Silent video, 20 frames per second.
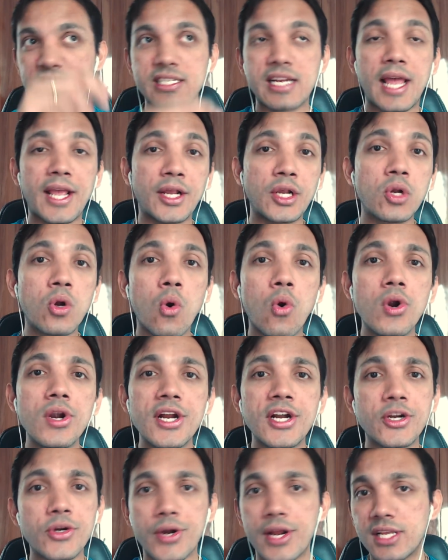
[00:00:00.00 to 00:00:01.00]
like gold
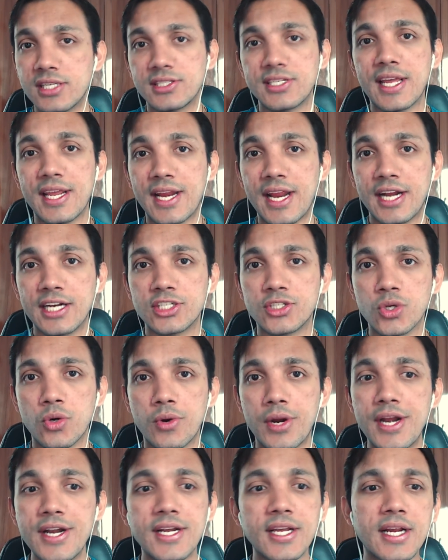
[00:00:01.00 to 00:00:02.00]
in today's day and age. So
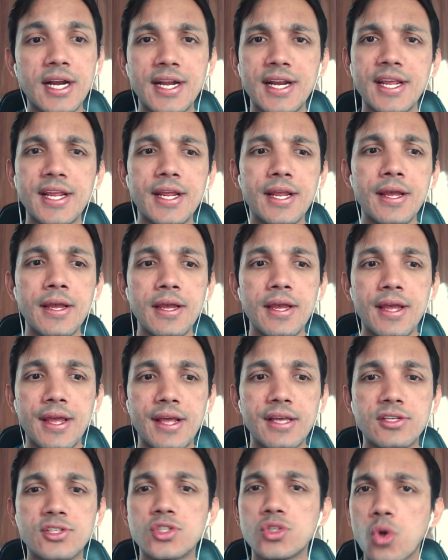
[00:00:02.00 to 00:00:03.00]
integrity
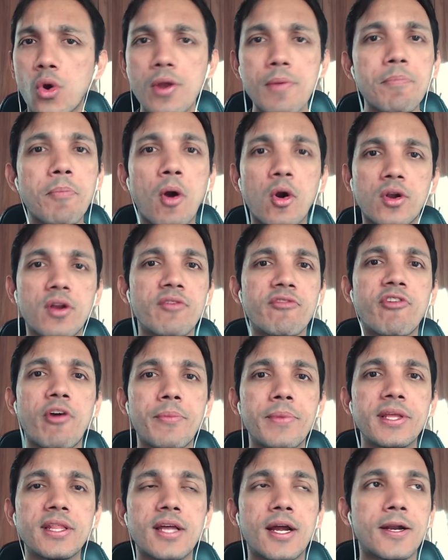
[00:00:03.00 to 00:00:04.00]
is so important for
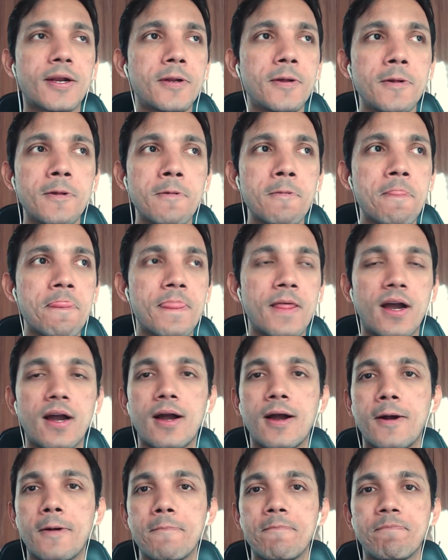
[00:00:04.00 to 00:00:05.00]
me that
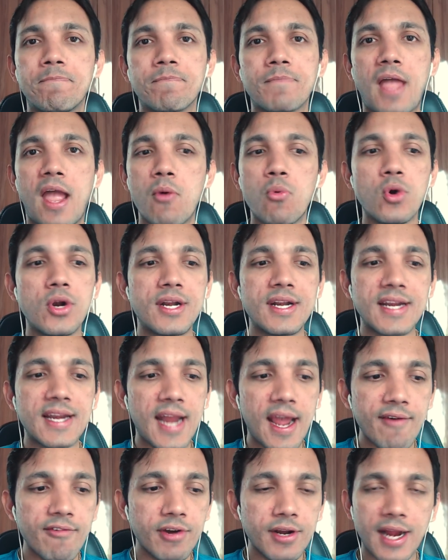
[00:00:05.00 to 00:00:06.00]
I would
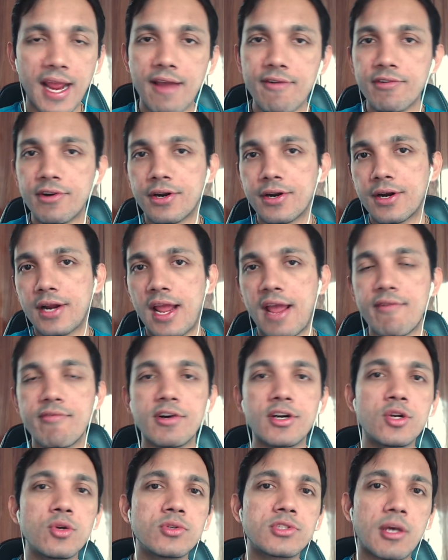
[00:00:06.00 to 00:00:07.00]
never,
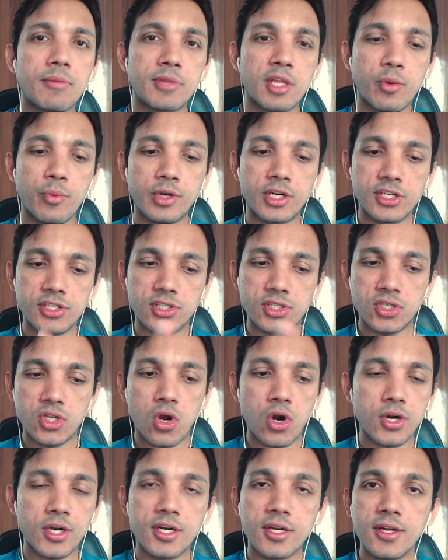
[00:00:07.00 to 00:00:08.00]
ever do something which is
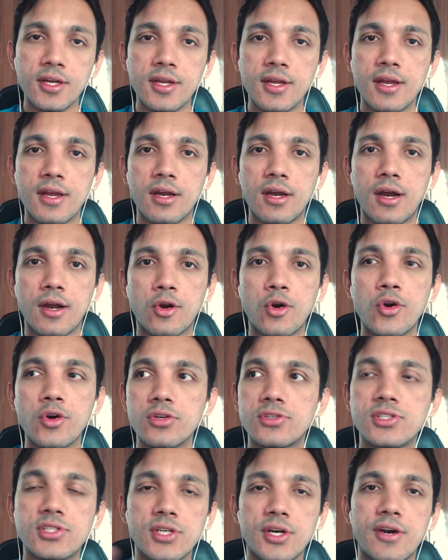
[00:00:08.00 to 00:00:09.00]
not are going to
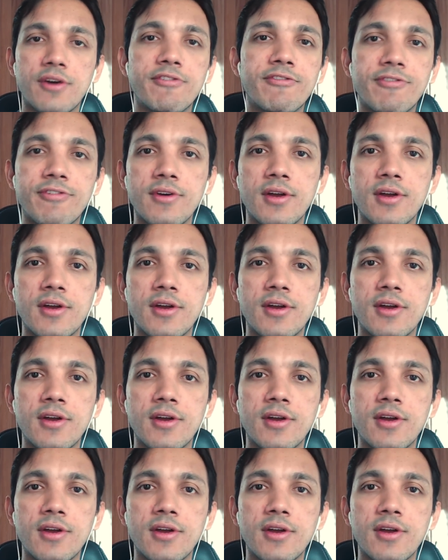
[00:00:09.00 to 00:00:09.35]
serve